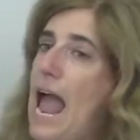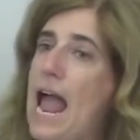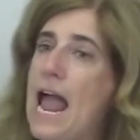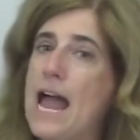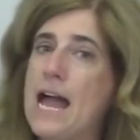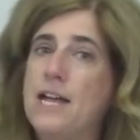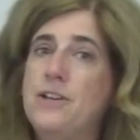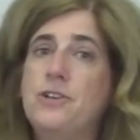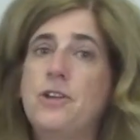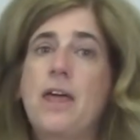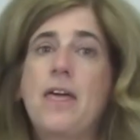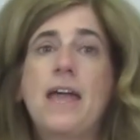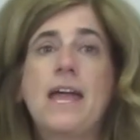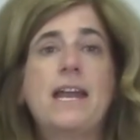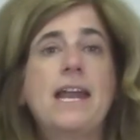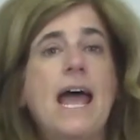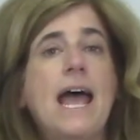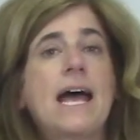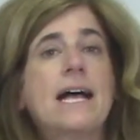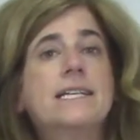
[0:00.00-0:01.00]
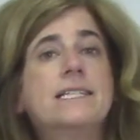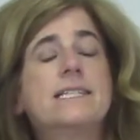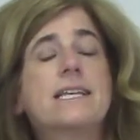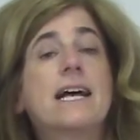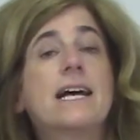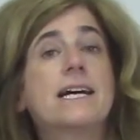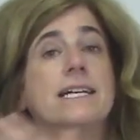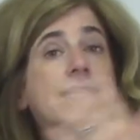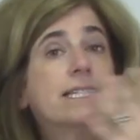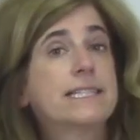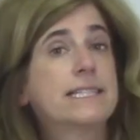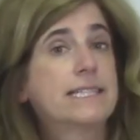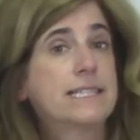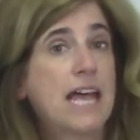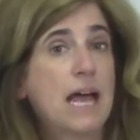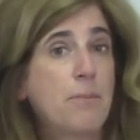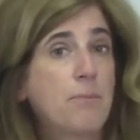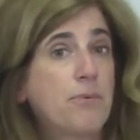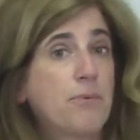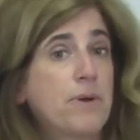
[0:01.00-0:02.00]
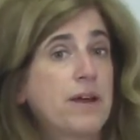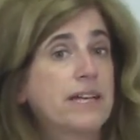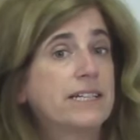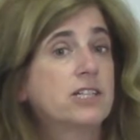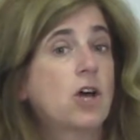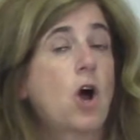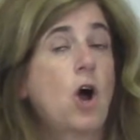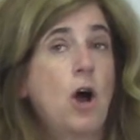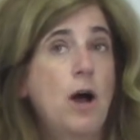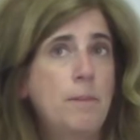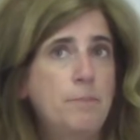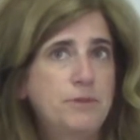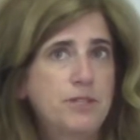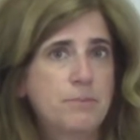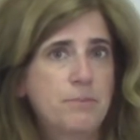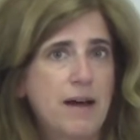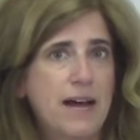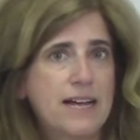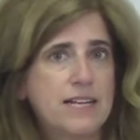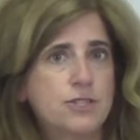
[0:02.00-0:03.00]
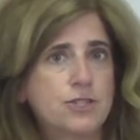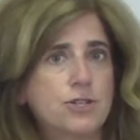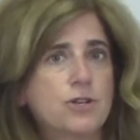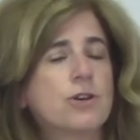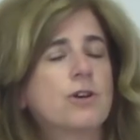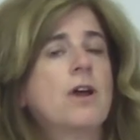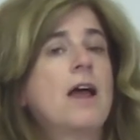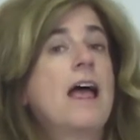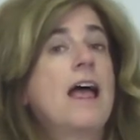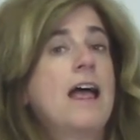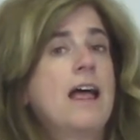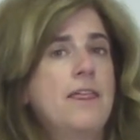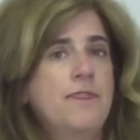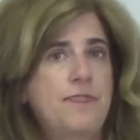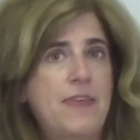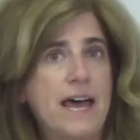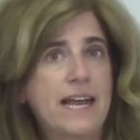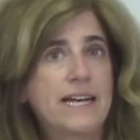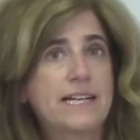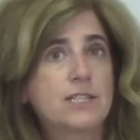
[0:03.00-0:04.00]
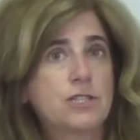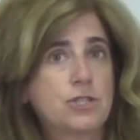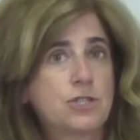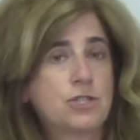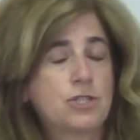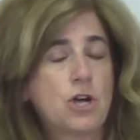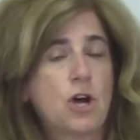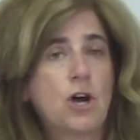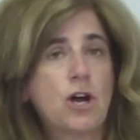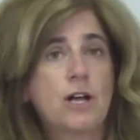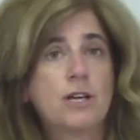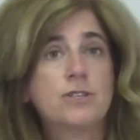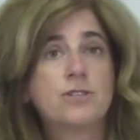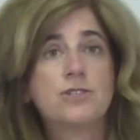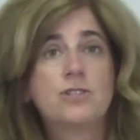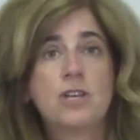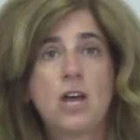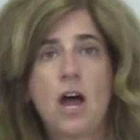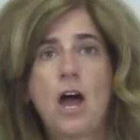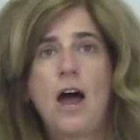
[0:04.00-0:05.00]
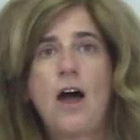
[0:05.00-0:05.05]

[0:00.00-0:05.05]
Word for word: And it has a separate optimizer that installs